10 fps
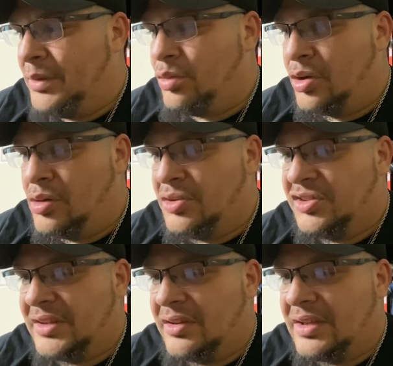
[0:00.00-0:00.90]
would go
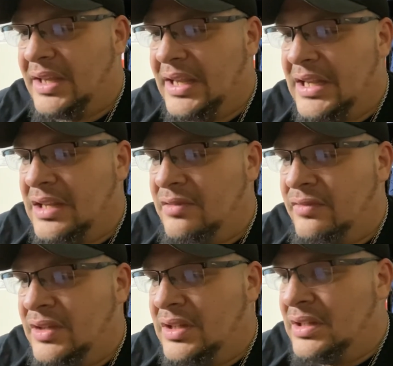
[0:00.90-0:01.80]
inside a cave,